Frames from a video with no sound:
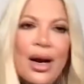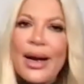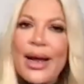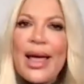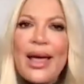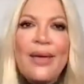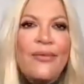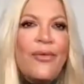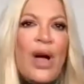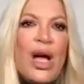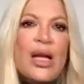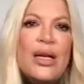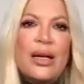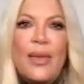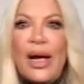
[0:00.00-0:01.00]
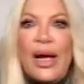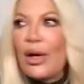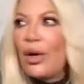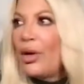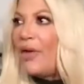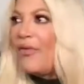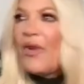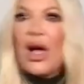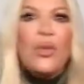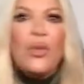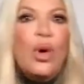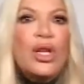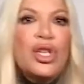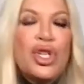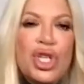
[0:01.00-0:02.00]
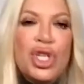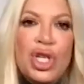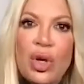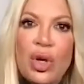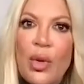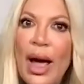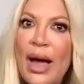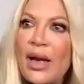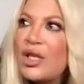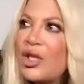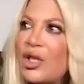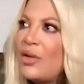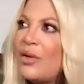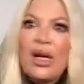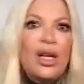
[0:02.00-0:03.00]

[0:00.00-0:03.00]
I can't find them. I can only find one shoe. How did